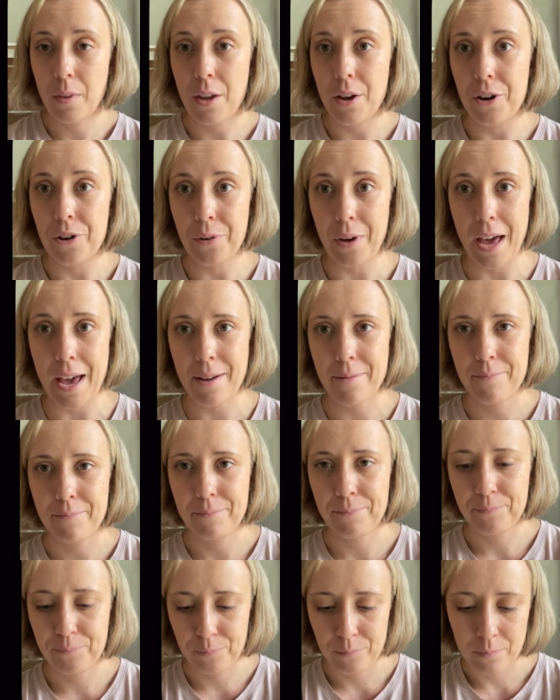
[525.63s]
Okay.
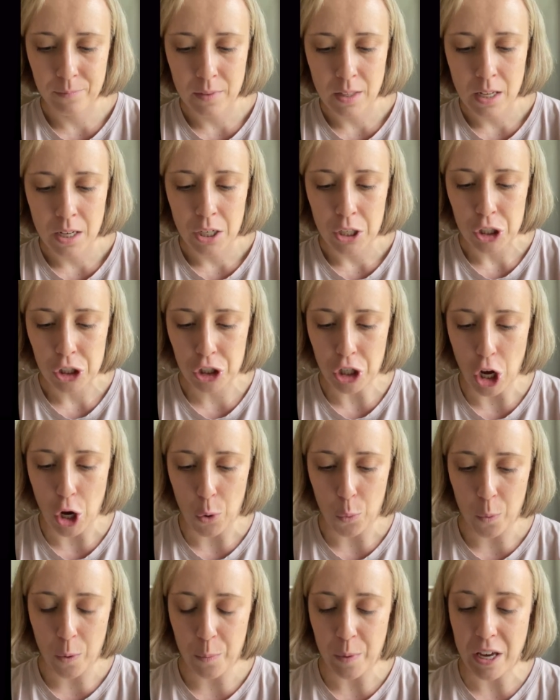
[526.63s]
So
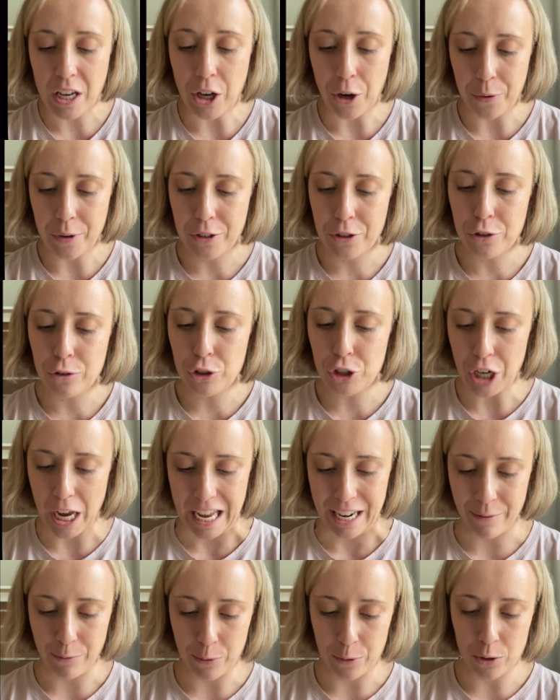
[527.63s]
when we go to do
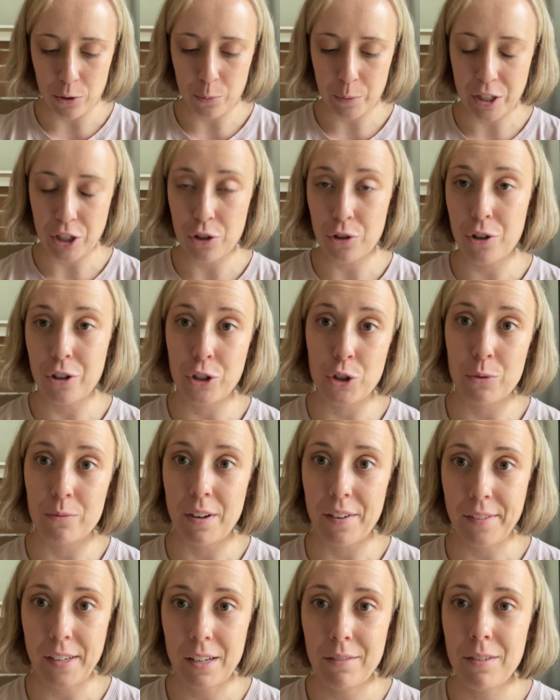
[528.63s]
chain rule, we do the
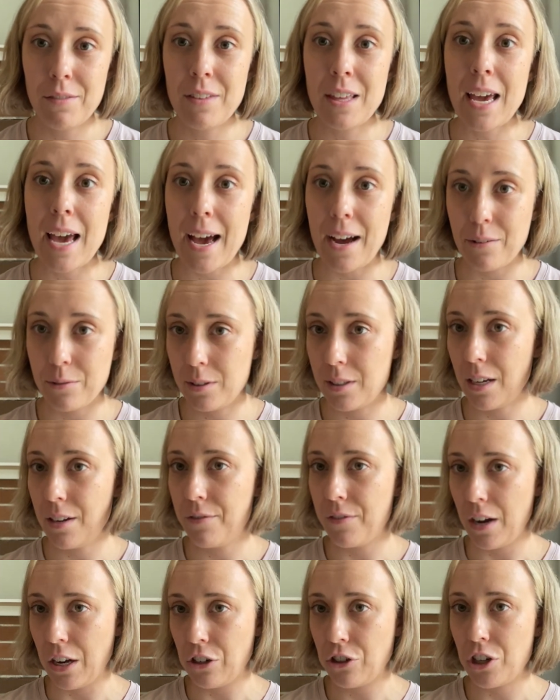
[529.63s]
derivative of the outside
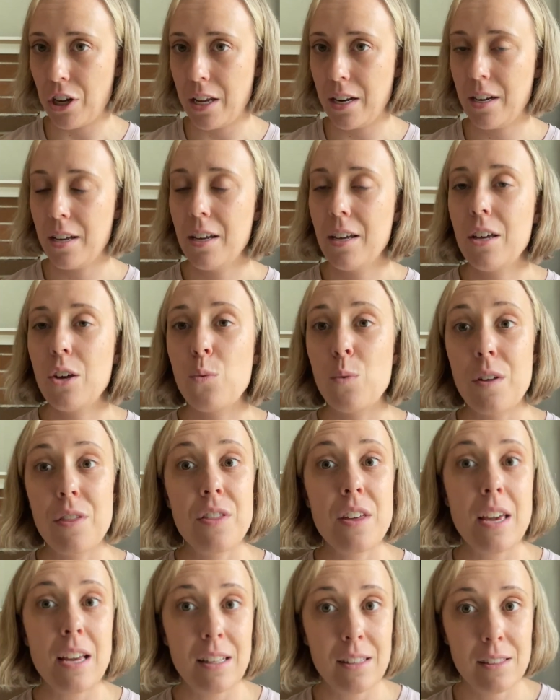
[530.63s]
function with
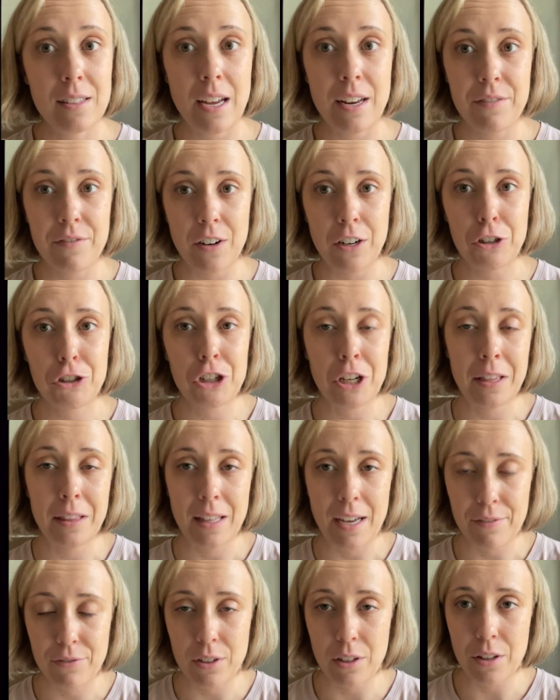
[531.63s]
the inside function
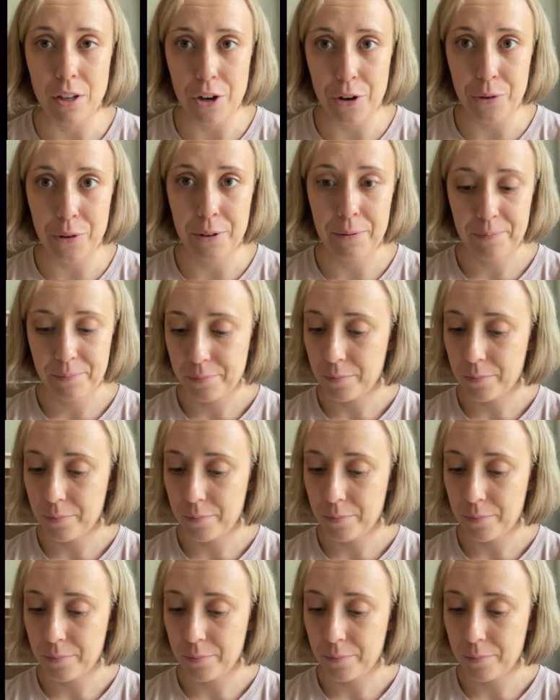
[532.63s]
left alone.